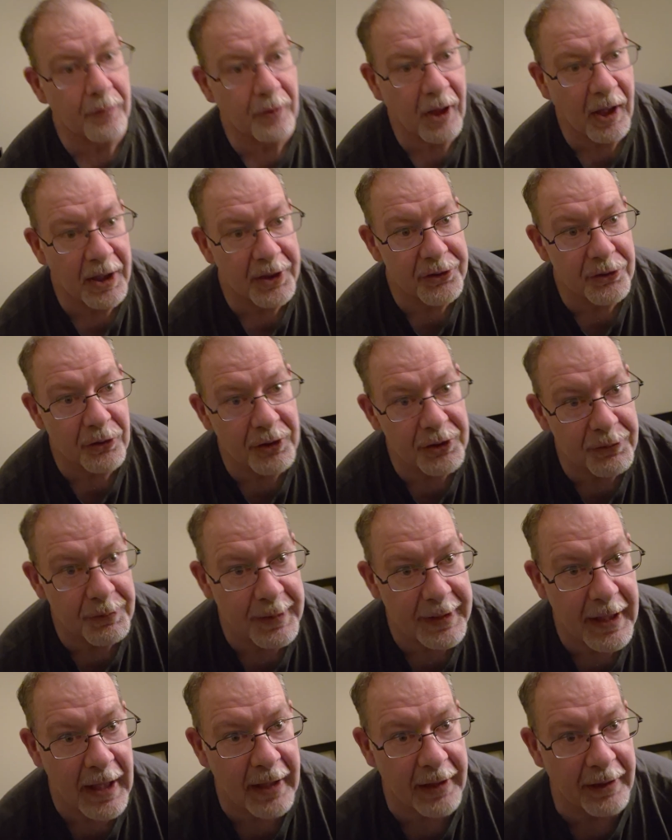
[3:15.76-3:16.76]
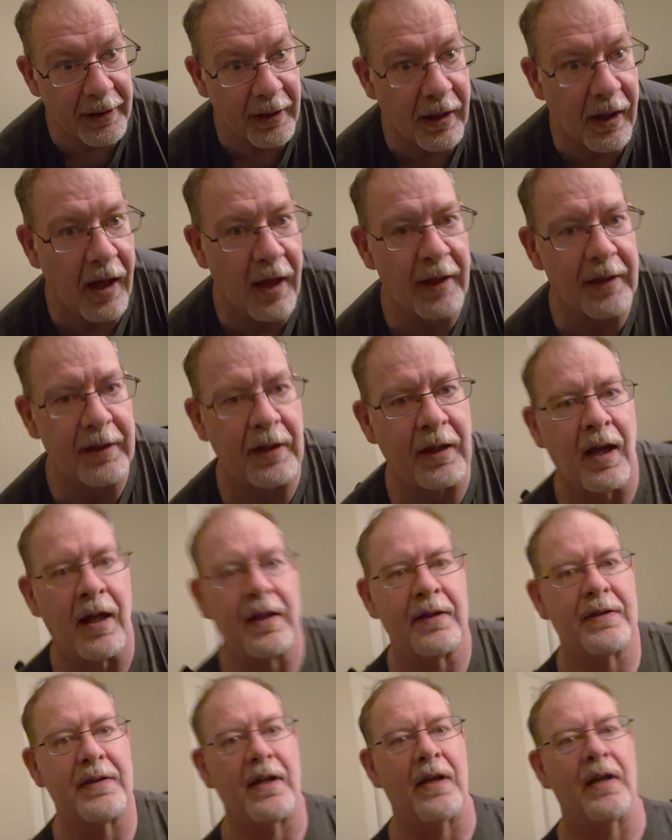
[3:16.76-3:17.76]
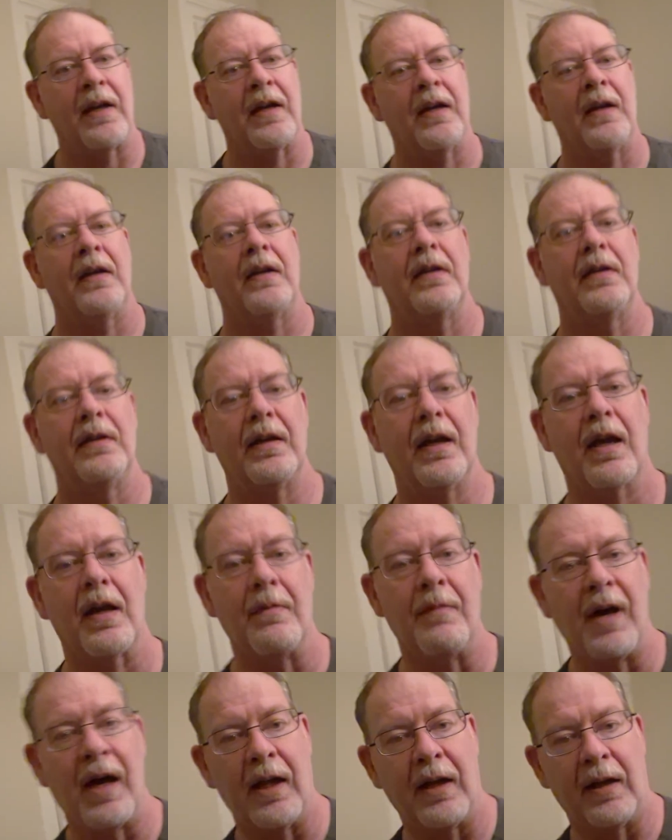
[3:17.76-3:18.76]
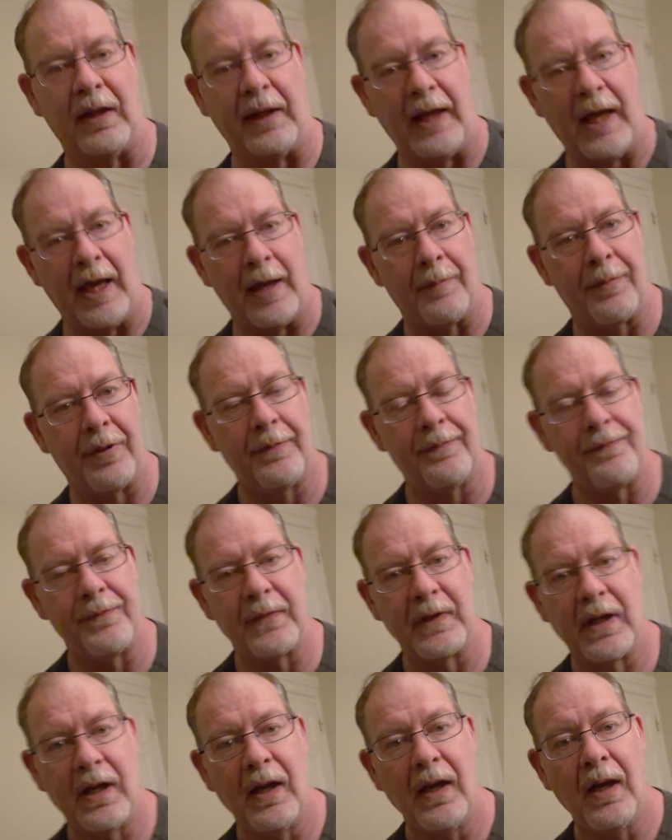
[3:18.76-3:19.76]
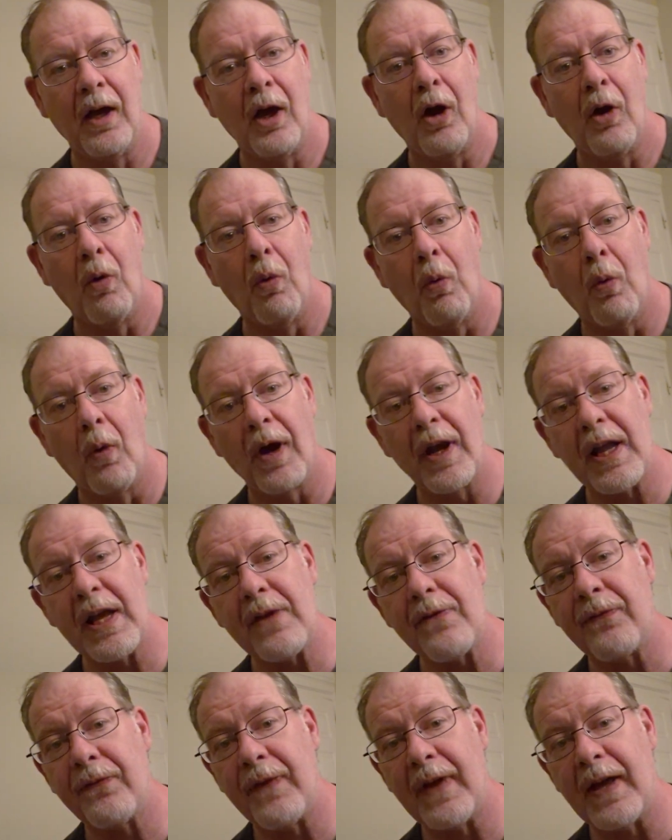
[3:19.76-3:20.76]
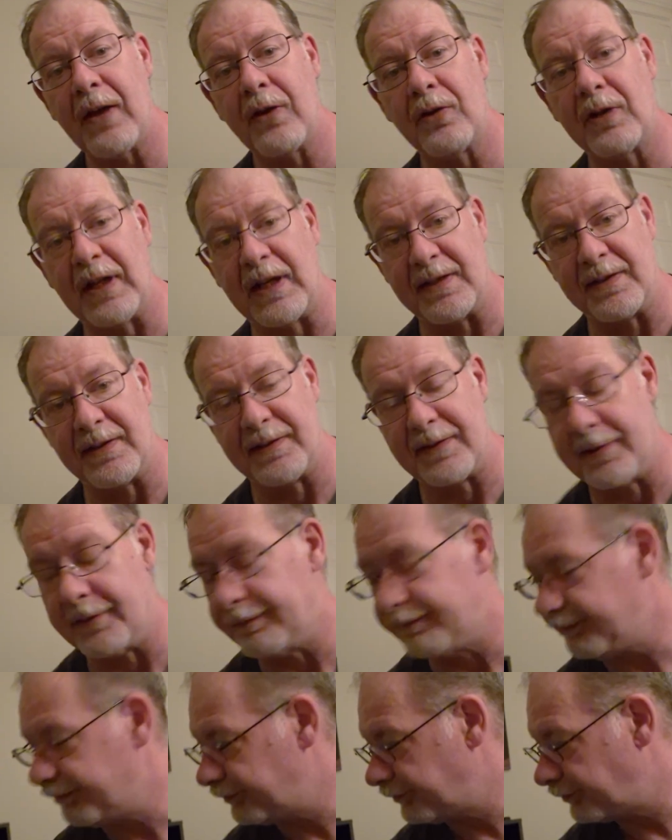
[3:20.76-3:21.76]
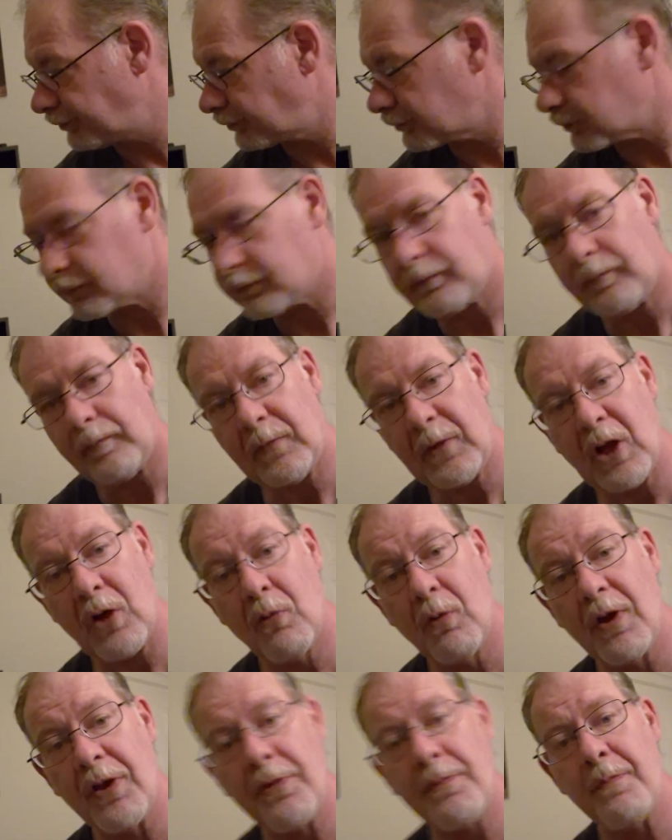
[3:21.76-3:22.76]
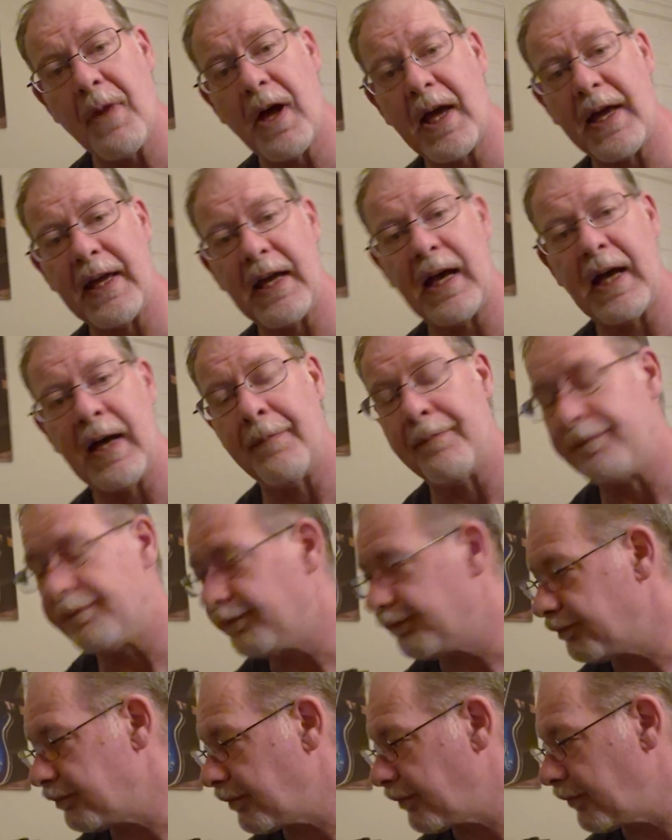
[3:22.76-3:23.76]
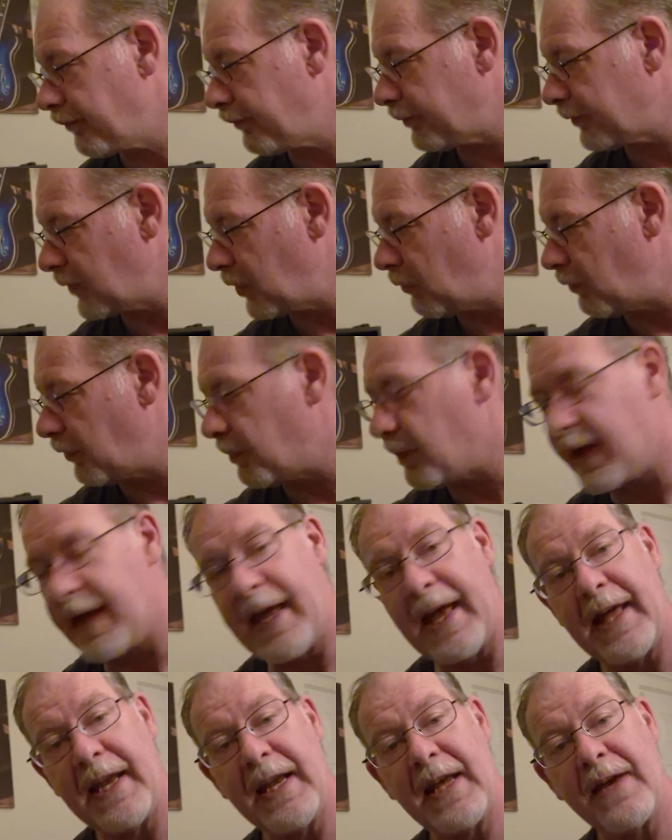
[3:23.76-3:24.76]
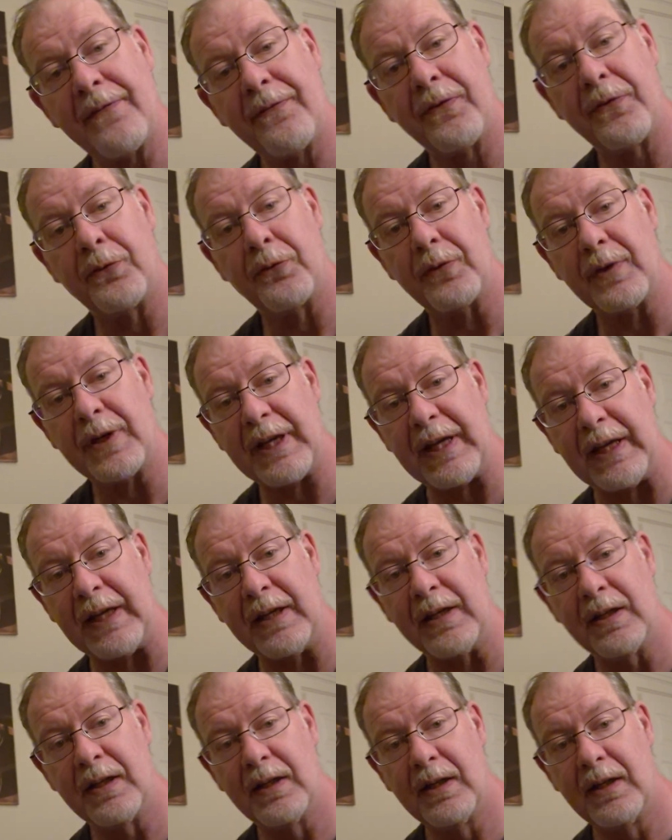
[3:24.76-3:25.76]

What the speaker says: blah, George, we get it. You got a modeling amp. What I found is with my NF3,